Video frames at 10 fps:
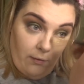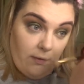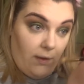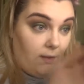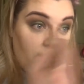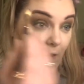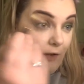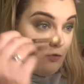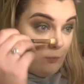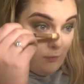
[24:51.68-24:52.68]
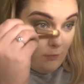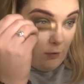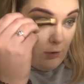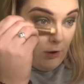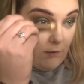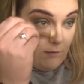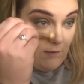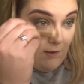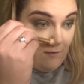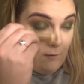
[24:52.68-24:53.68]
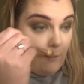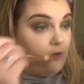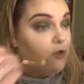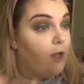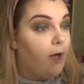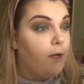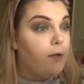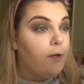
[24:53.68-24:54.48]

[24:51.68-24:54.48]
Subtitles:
like the actual colours next to each other.